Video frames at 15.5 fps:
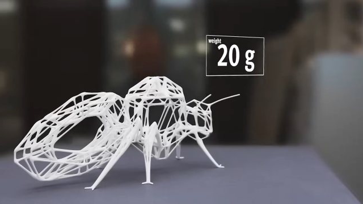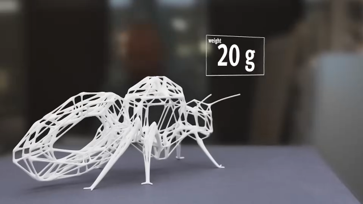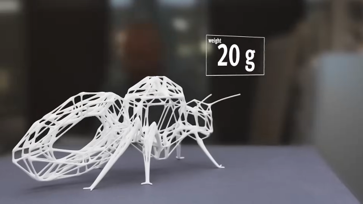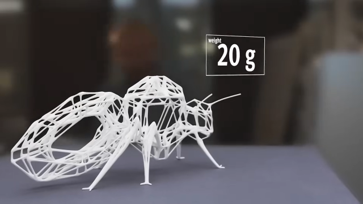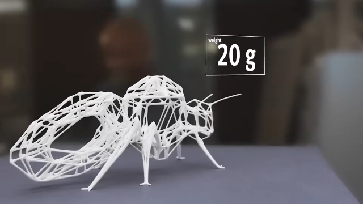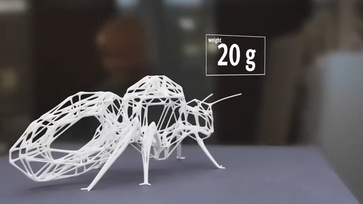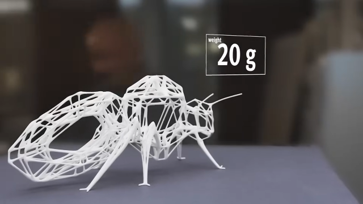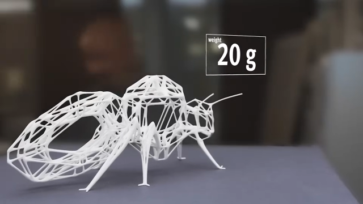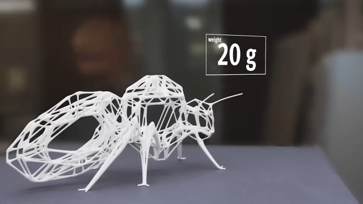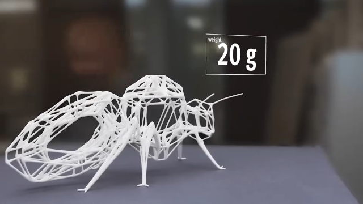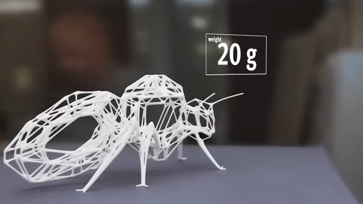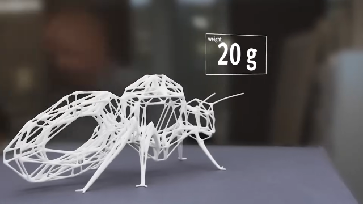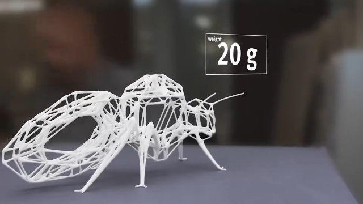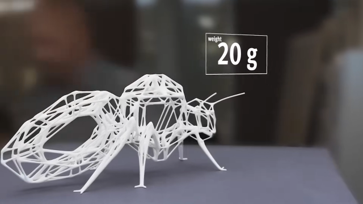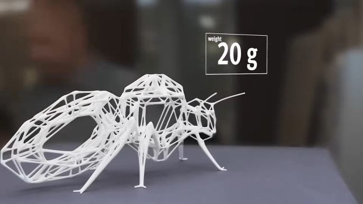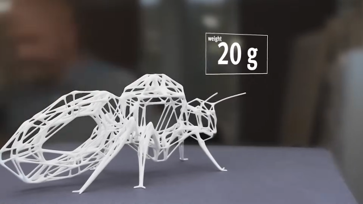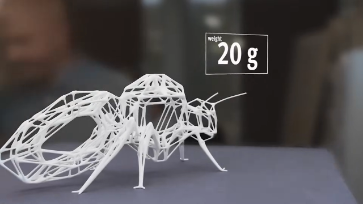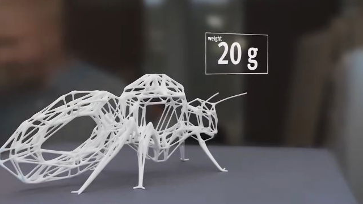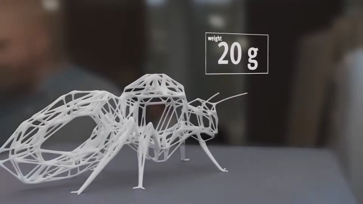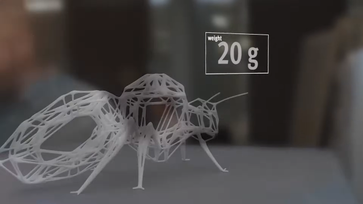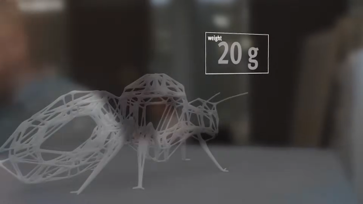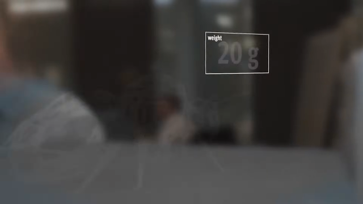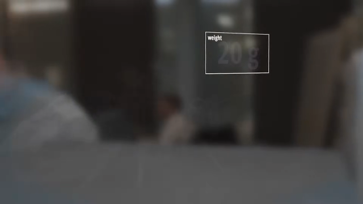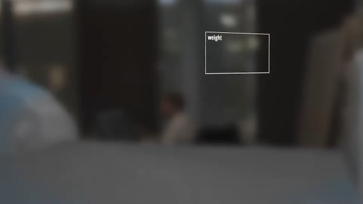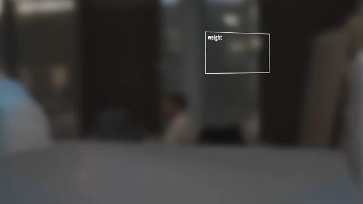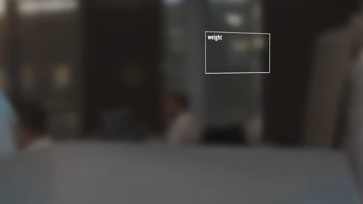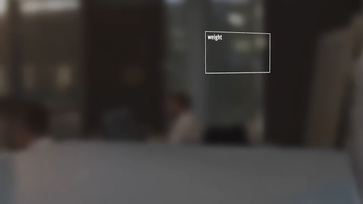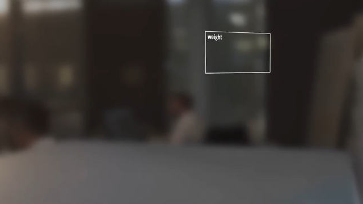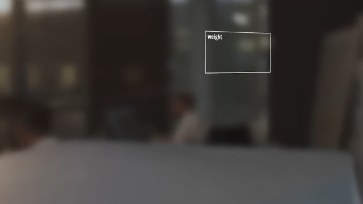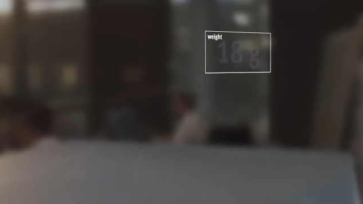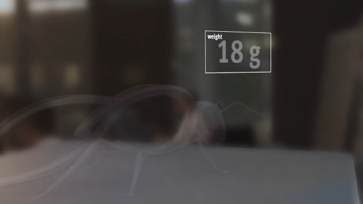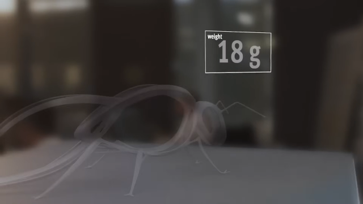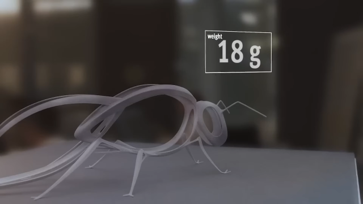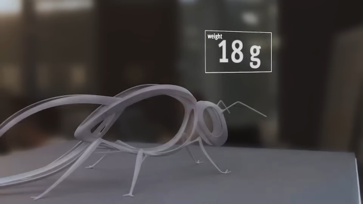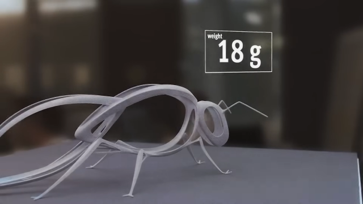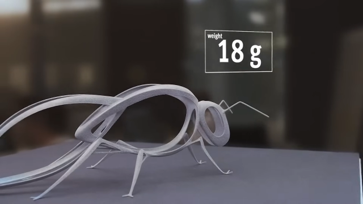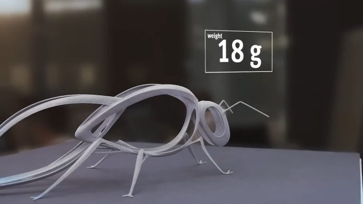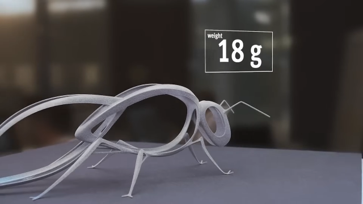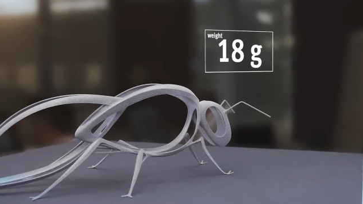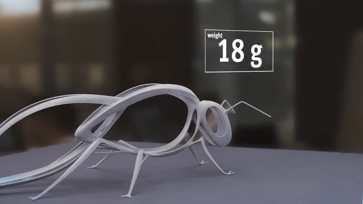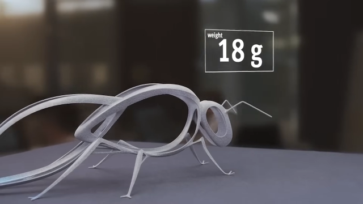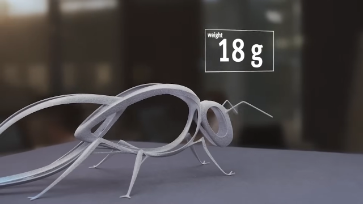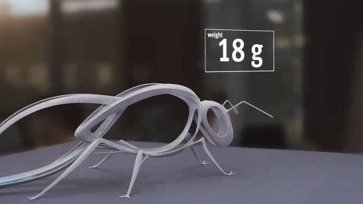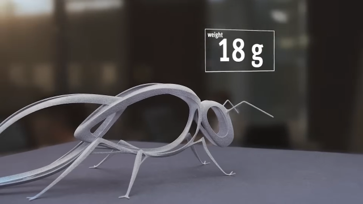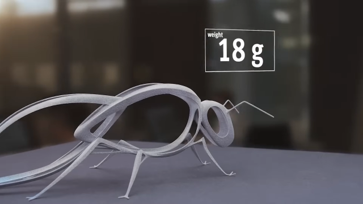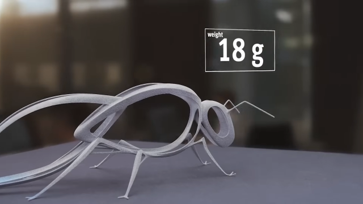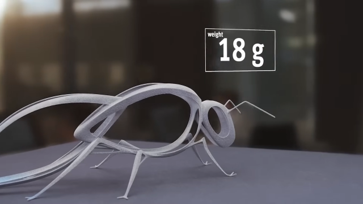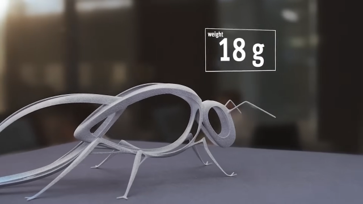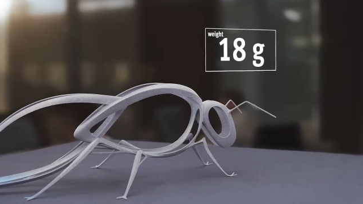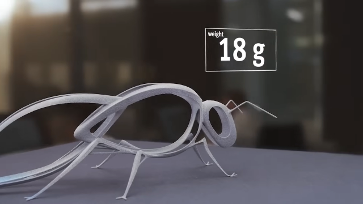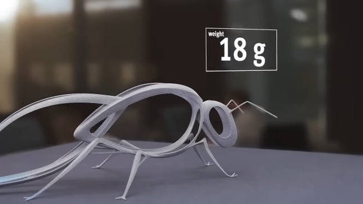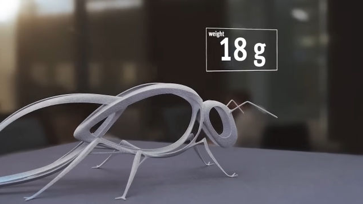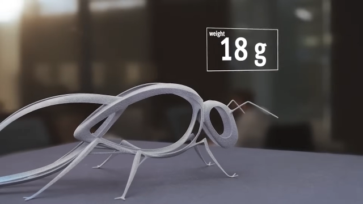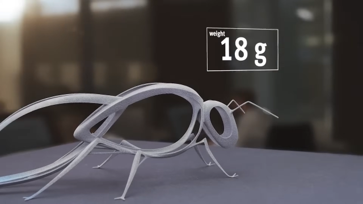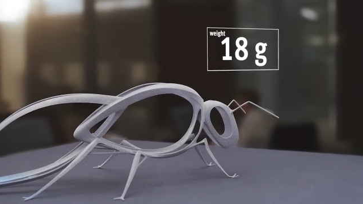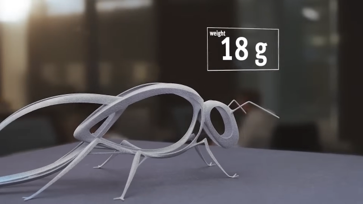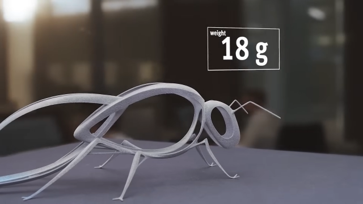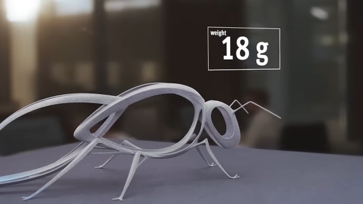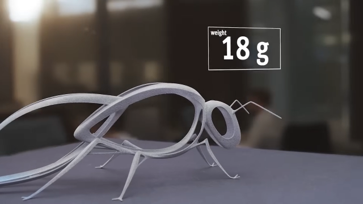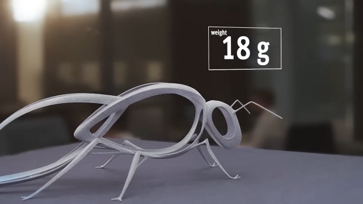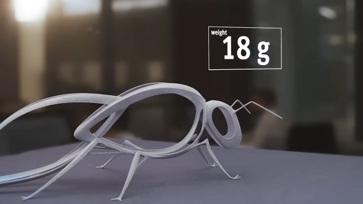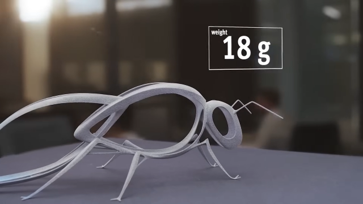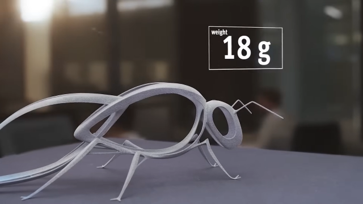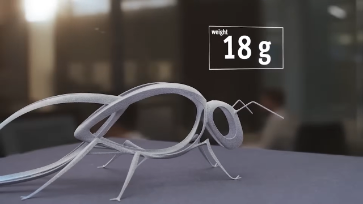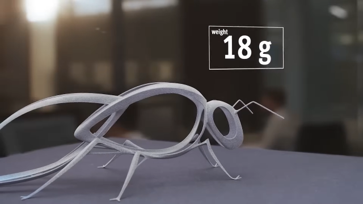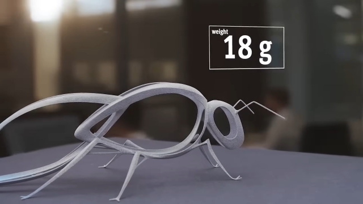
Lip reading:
Nobody's mouth can be seen.